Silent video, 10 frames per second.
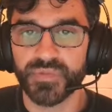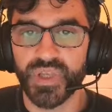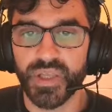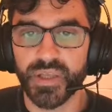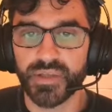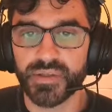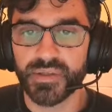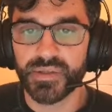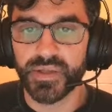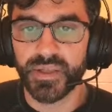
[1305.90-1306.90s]
and
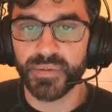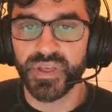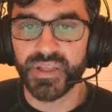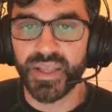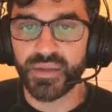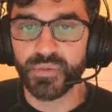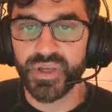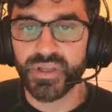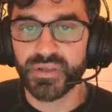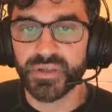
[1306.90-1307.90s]
the API gateway
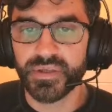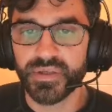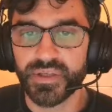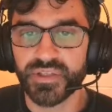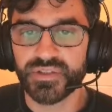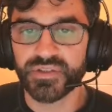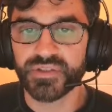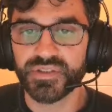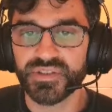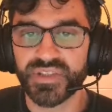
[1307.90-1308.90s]
is going to
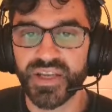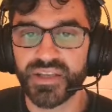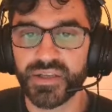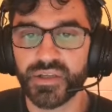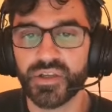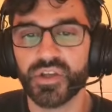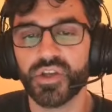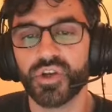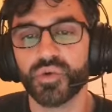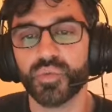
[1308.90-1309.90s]
decide
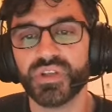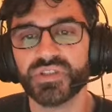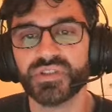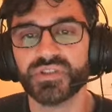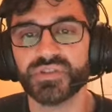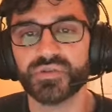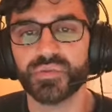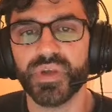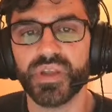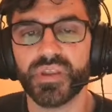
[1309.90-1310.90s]
what to do
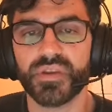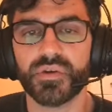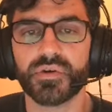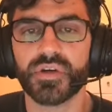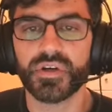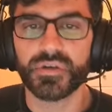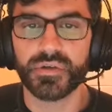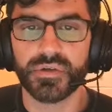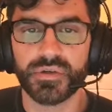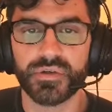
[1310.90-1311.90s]
with your
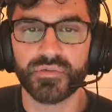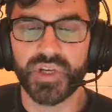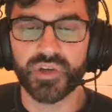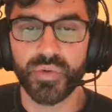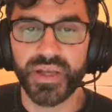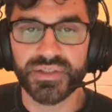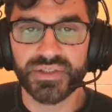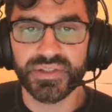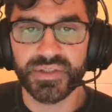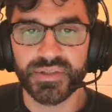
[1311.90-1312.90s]

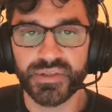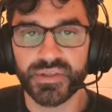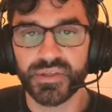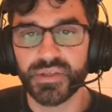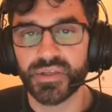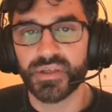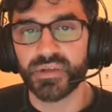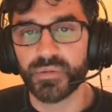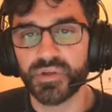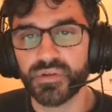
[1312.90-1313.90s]
request.
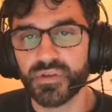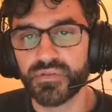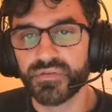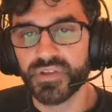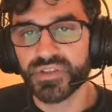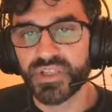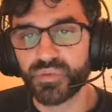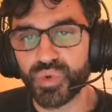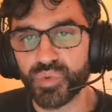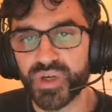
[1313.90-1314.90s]
Well, the first thing
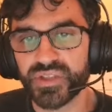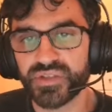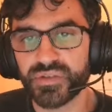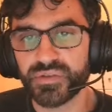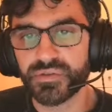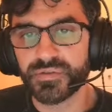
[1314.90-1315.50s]
we want to do